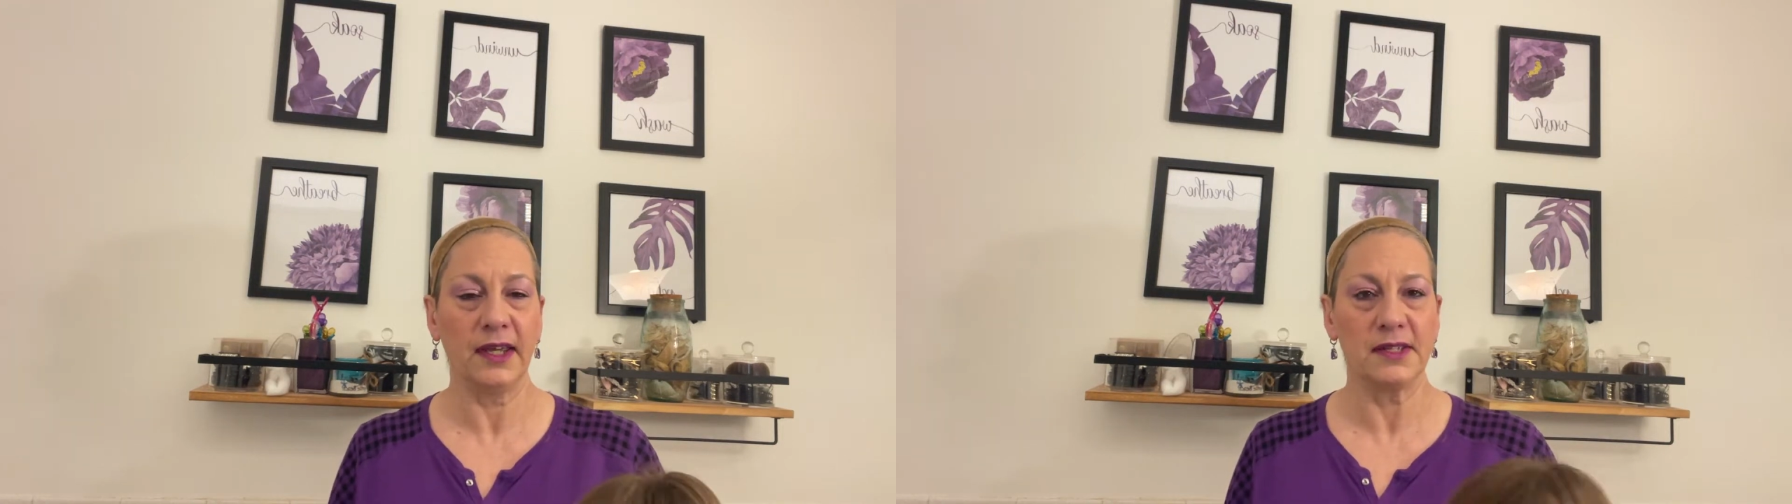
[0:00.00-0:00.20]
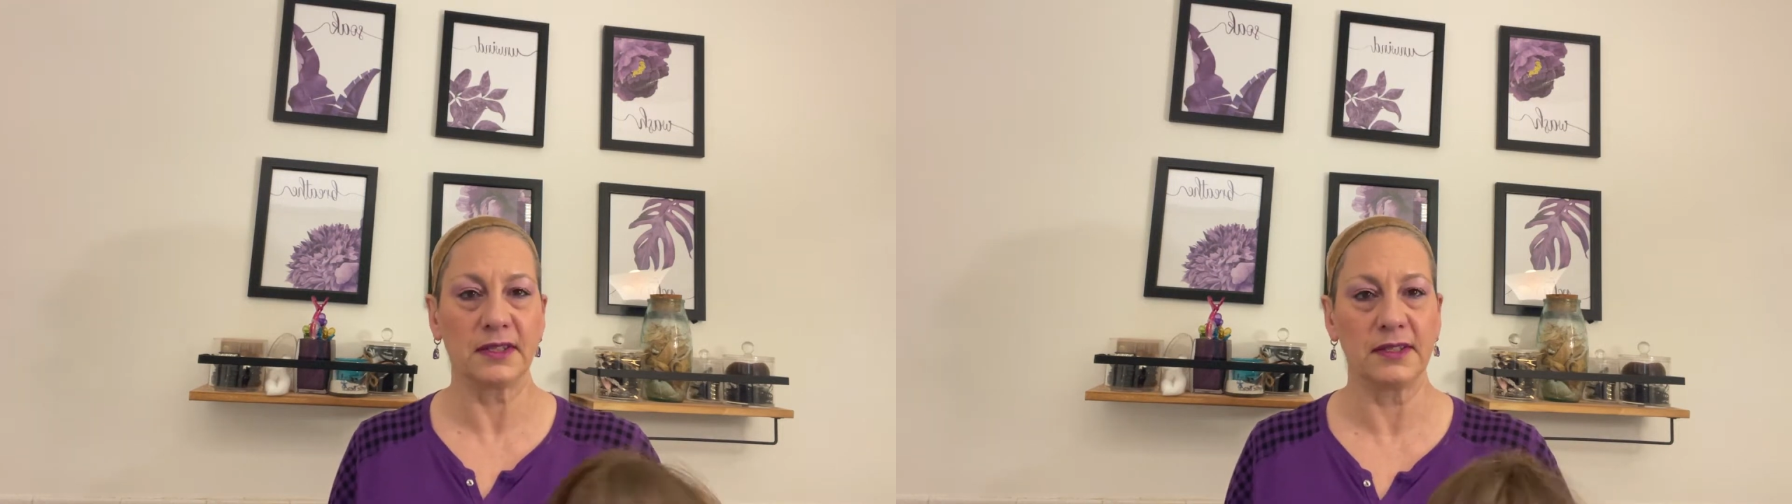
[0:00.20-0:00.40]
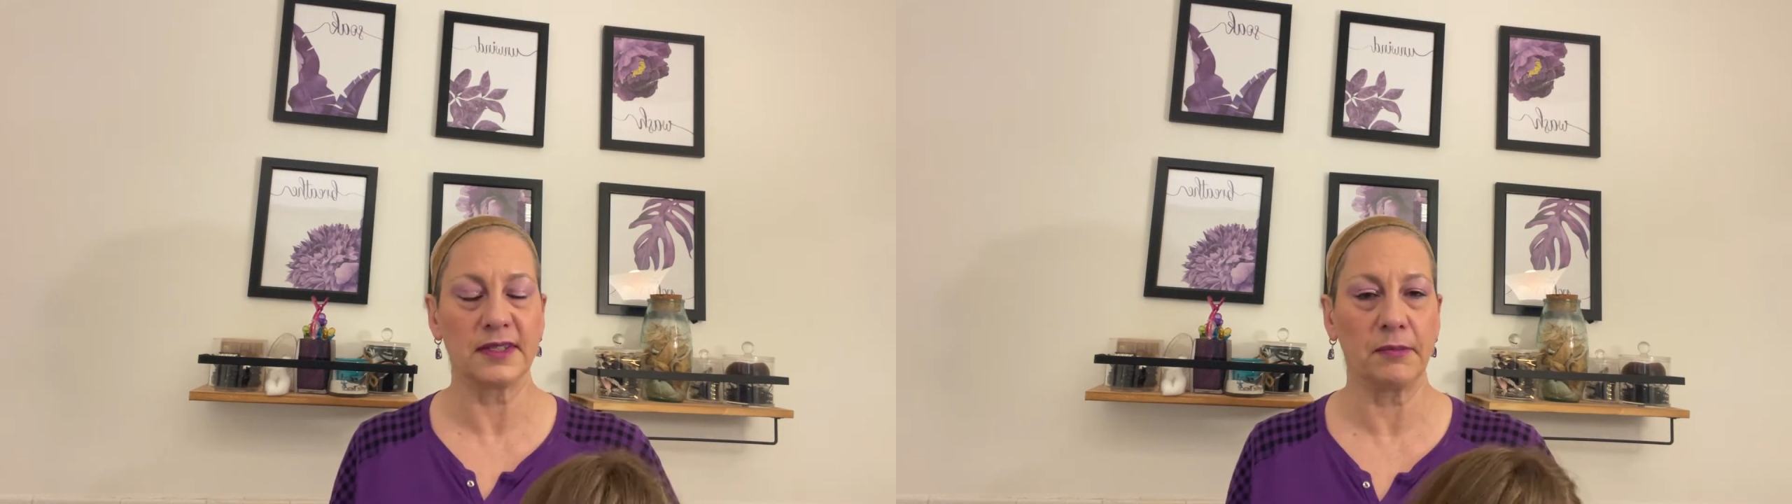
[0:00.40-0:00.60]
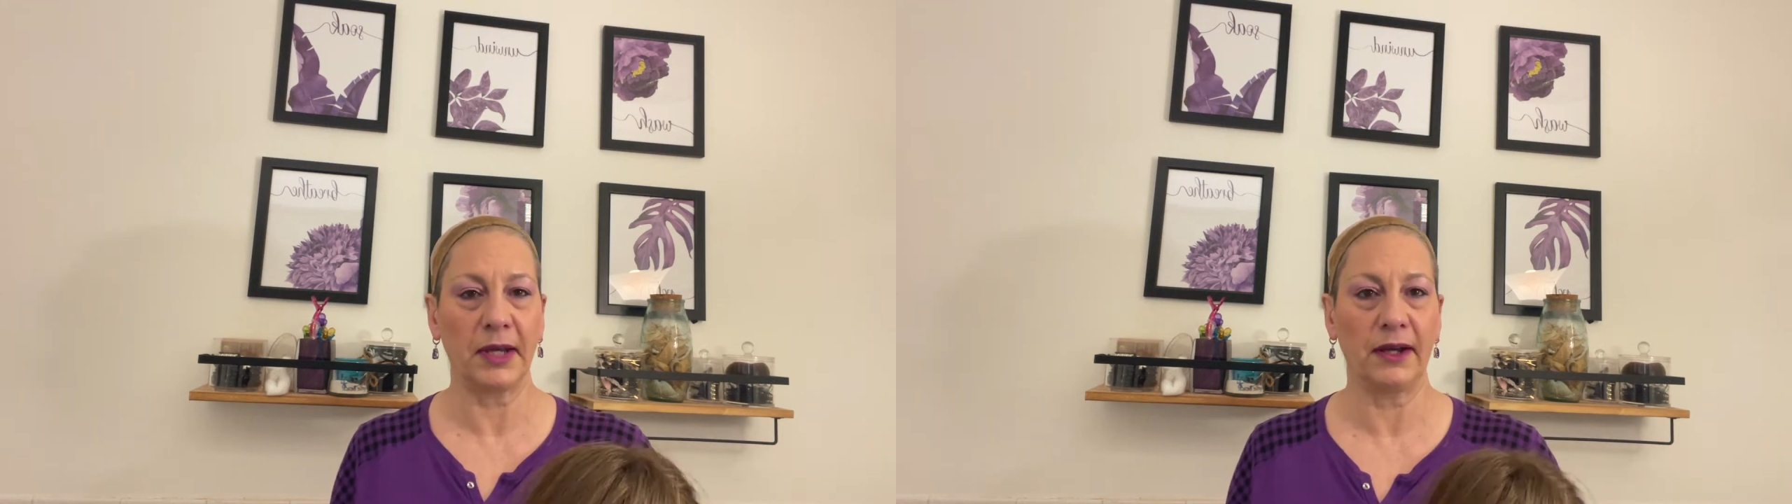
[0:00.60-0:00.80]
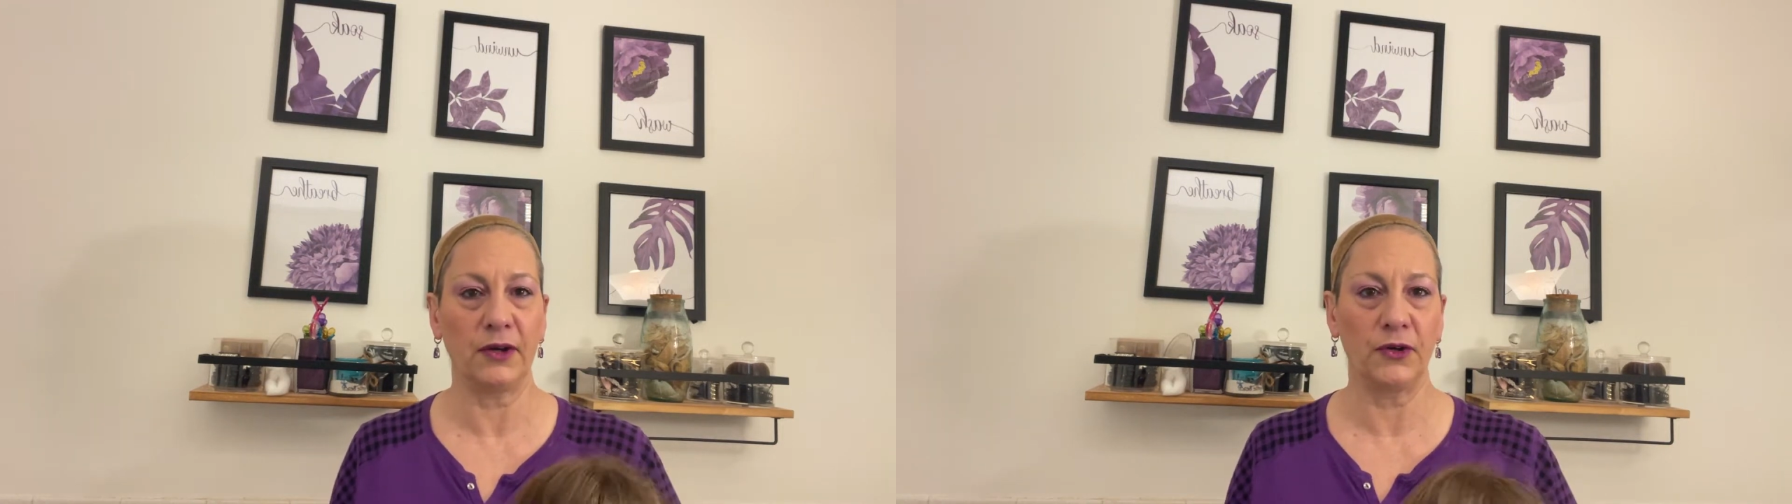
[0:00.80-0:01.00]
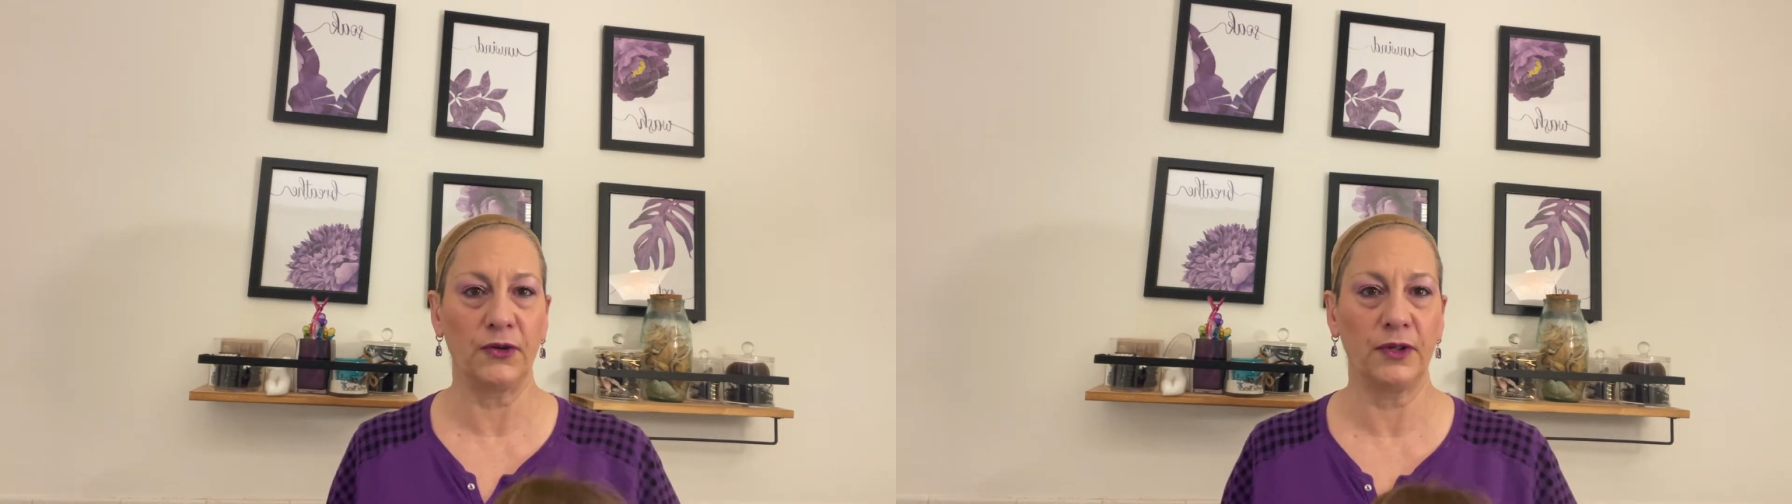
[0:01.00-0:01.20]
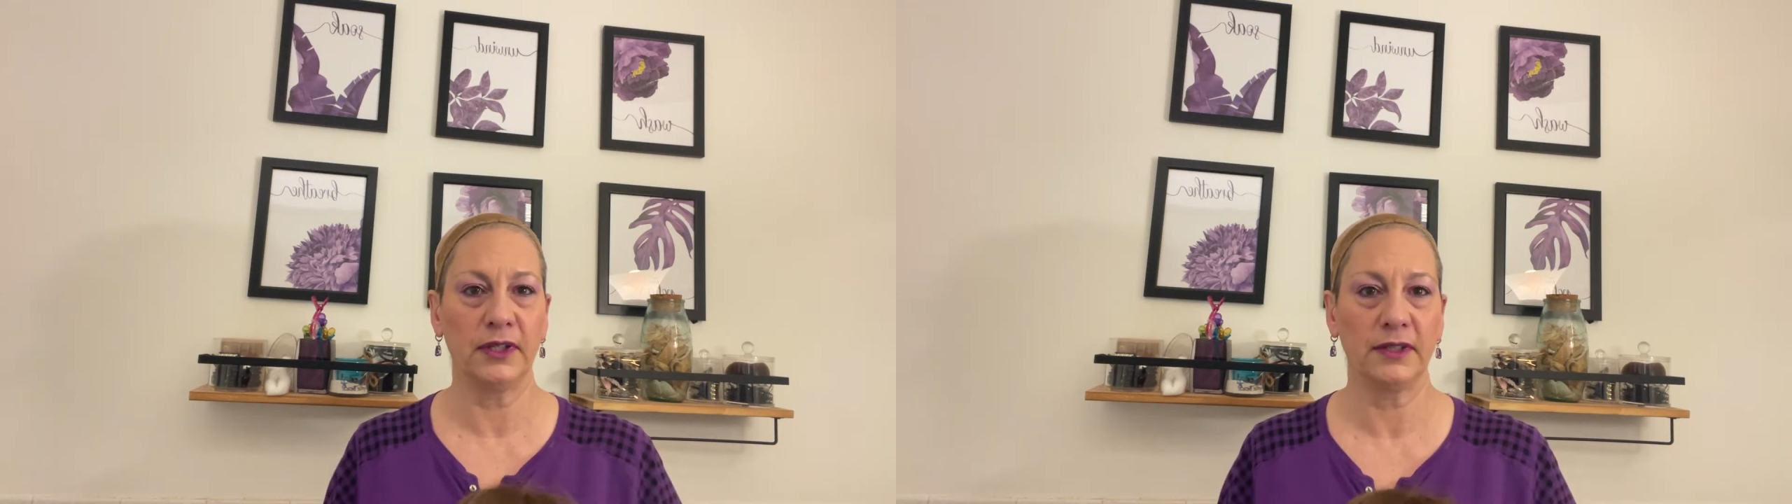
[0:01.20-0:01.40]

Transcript: since about